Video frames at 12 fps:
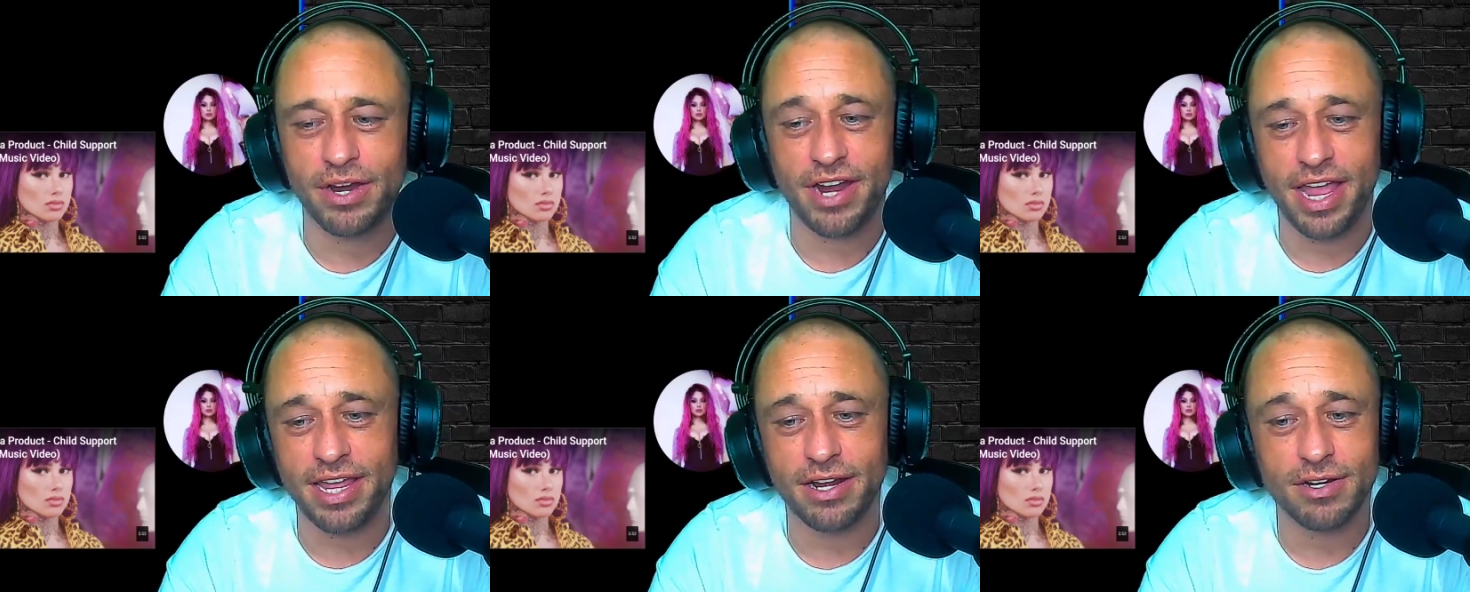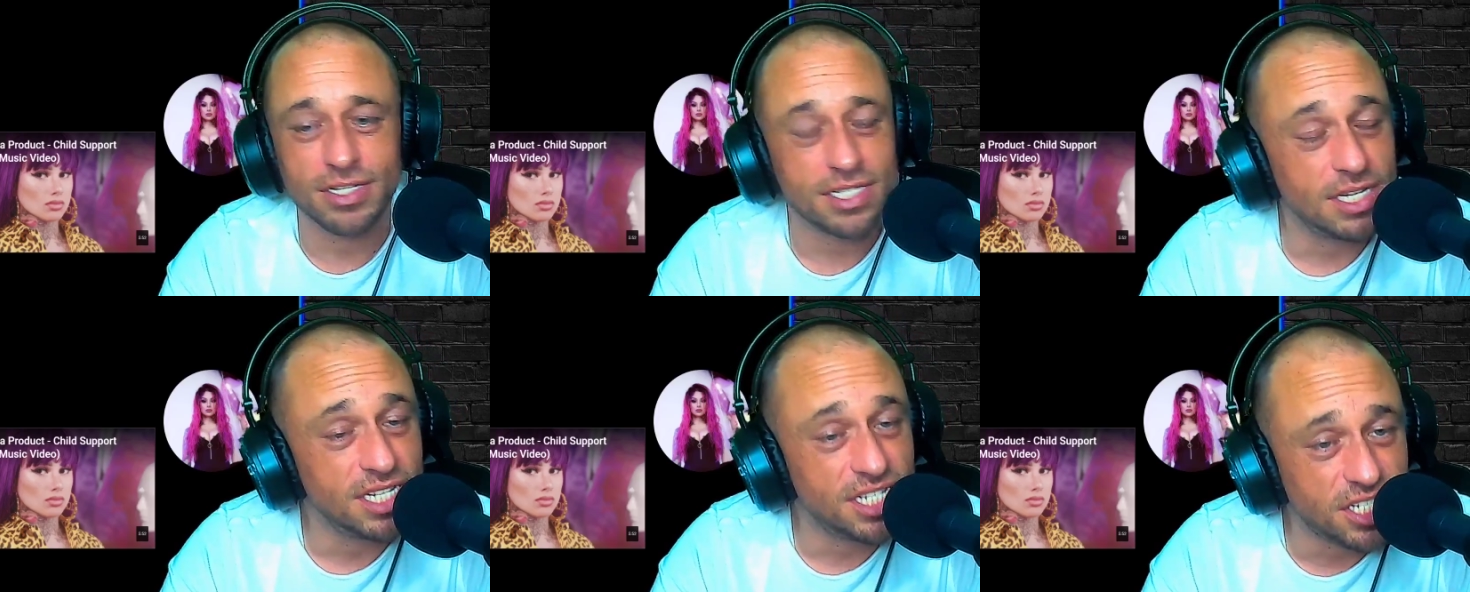Speaker 1: their haters.
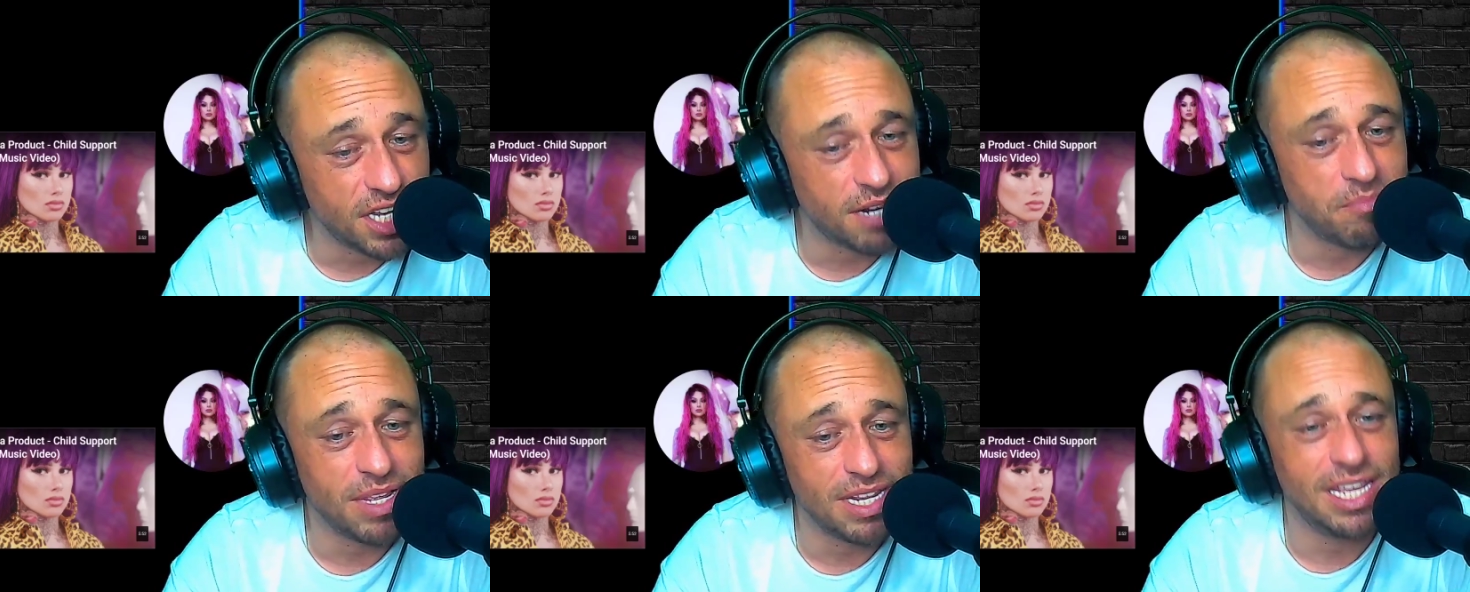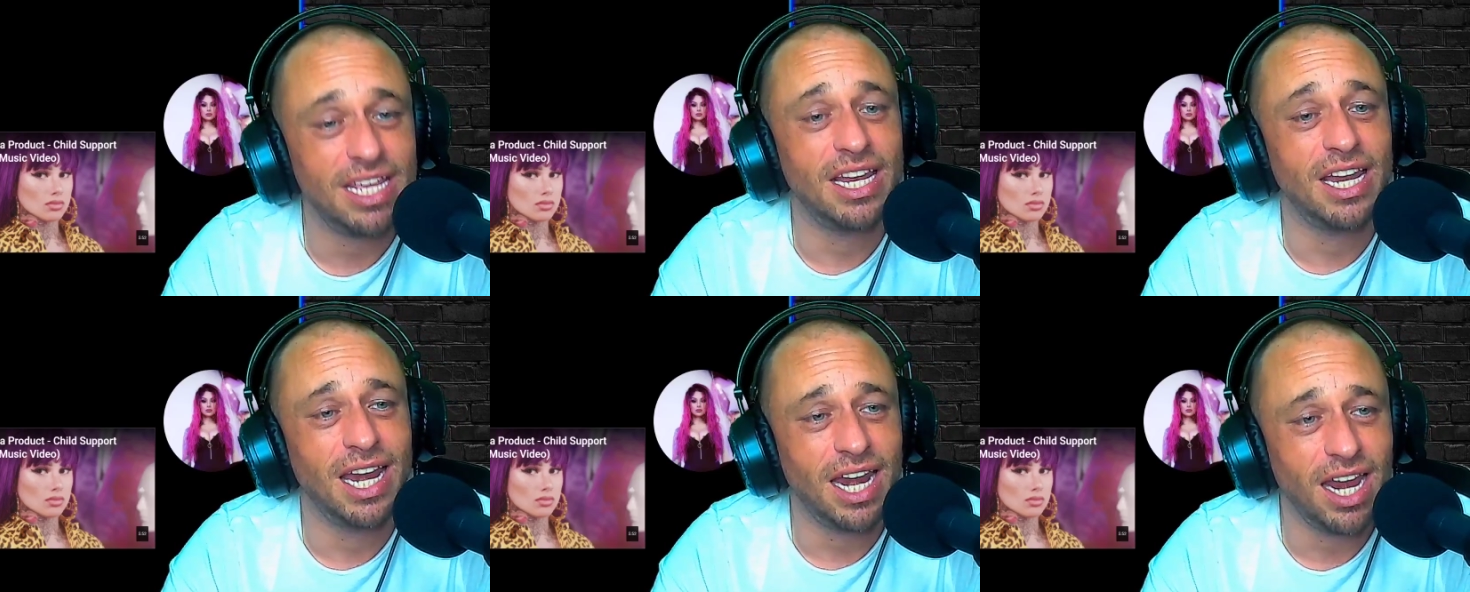Legitimately
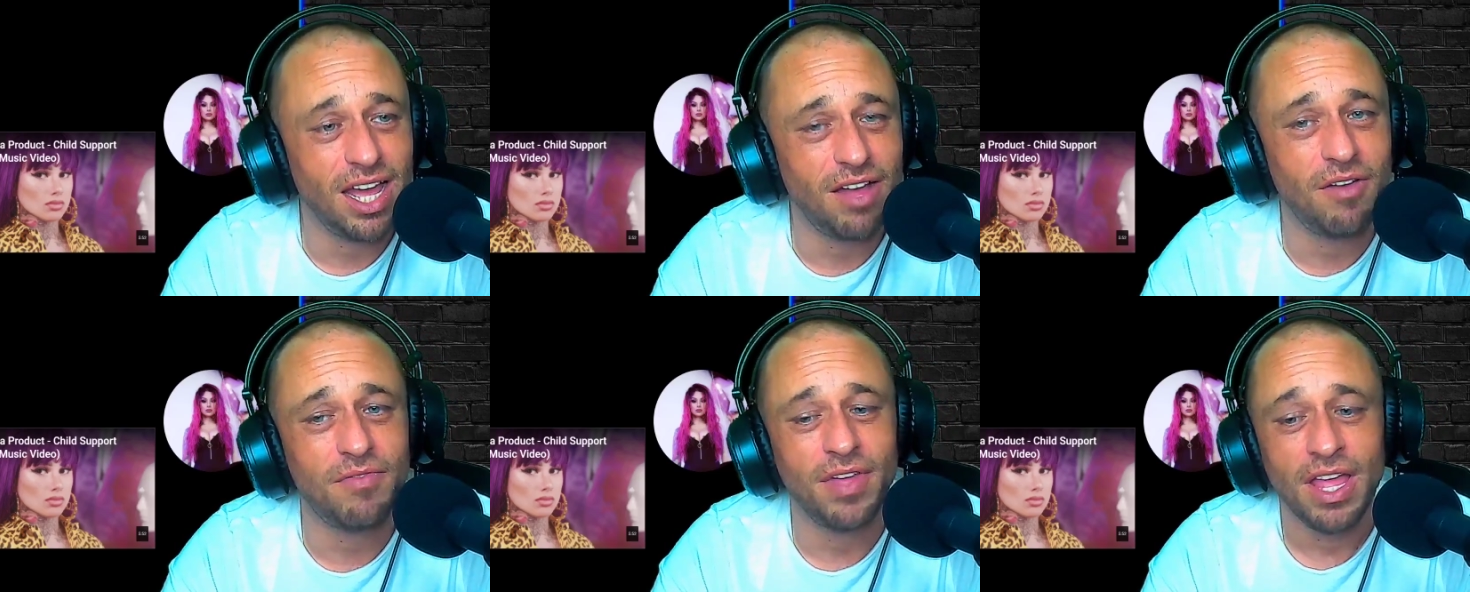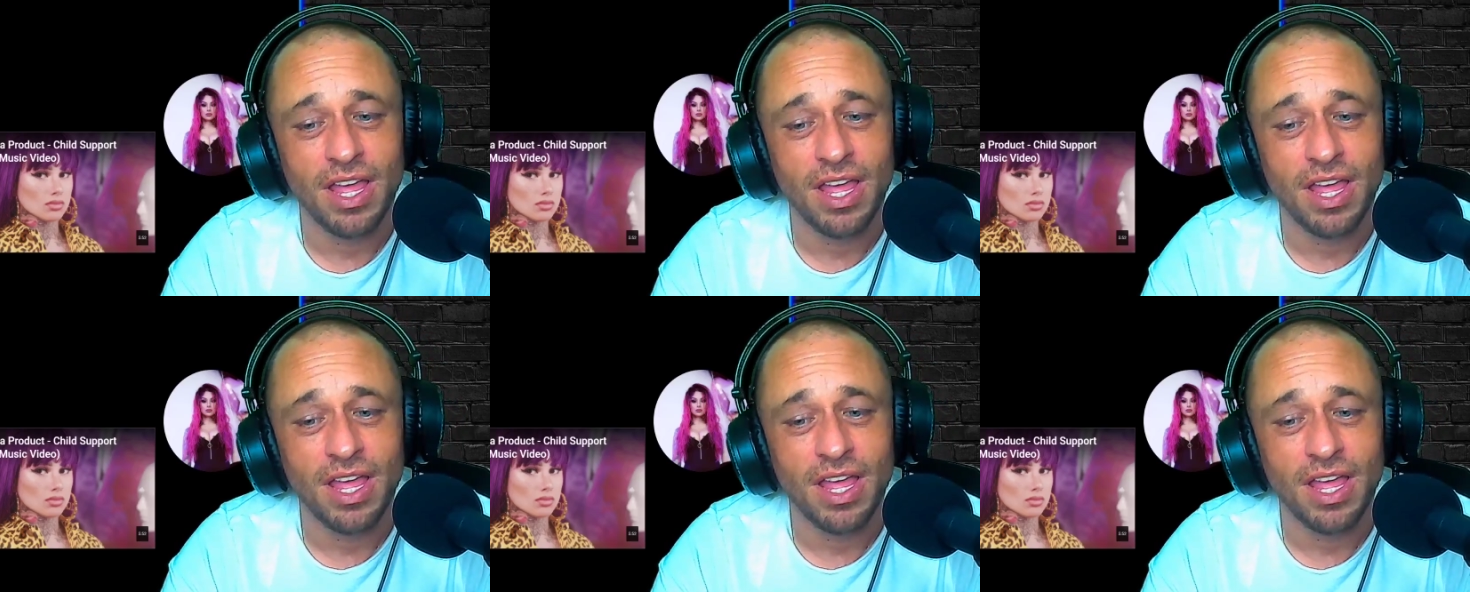love